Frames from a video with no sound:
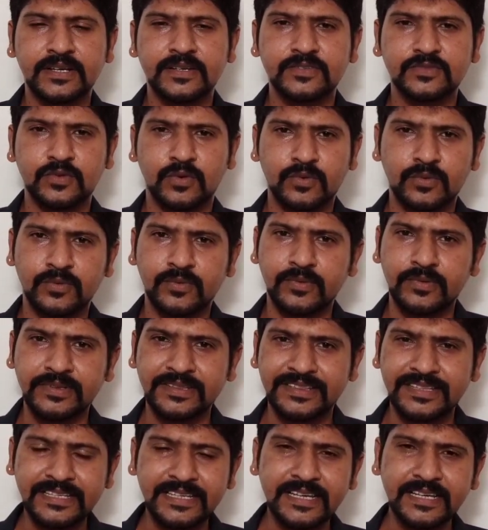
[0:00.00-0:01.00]
So
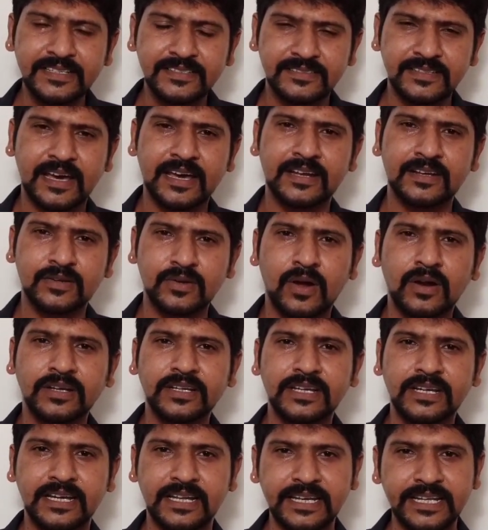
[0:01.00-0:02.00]
these are
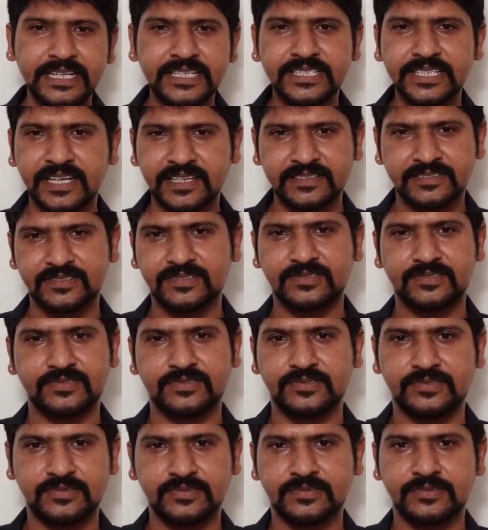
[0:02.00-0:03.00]
not
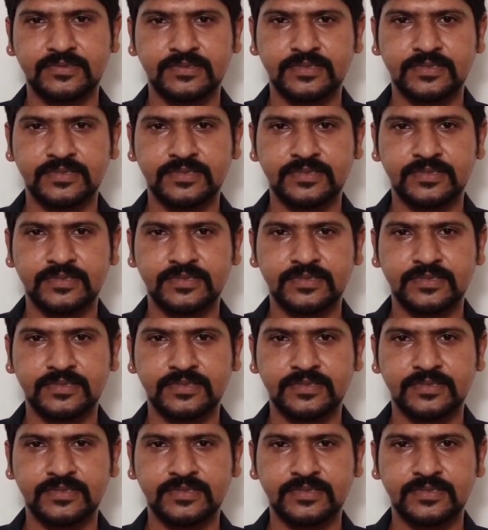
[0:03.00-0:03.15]
cliches.